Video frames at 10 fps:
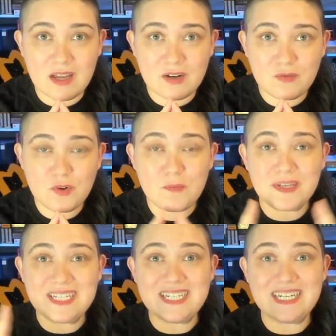group
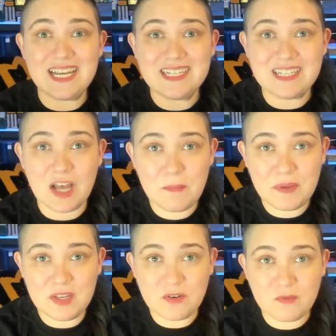stands up
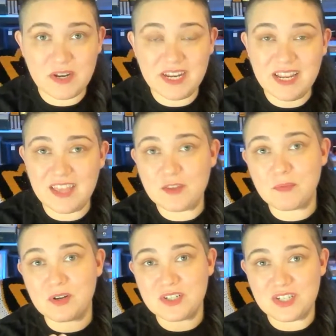in a ring, and the
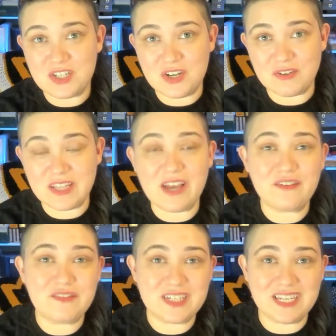person to your
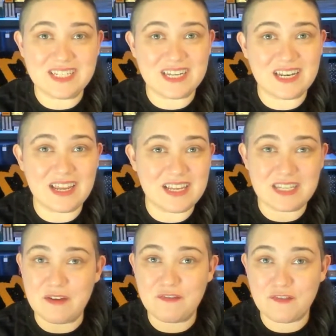left is
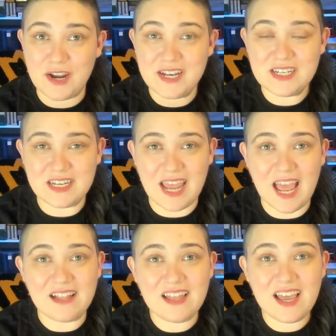a friend, an
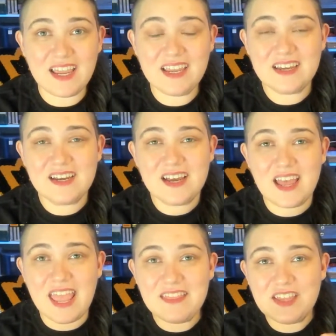ally,
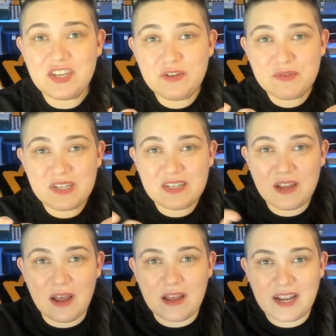and then you
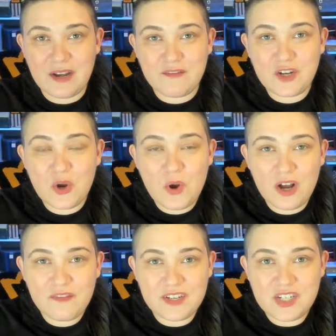kind of go
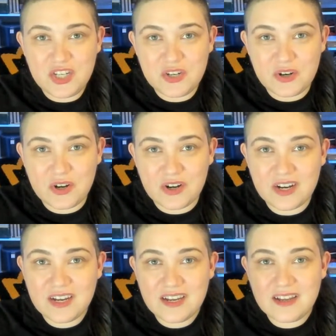off into your
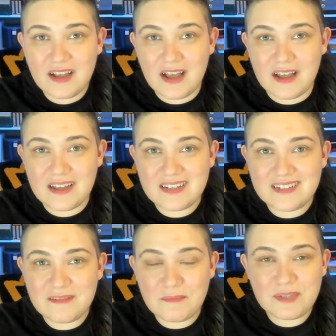uh,
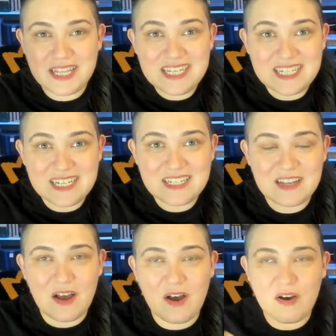places
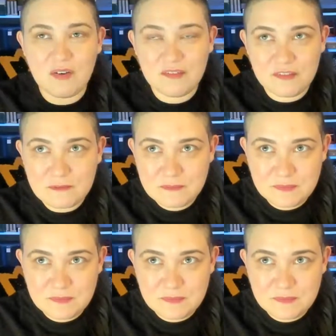of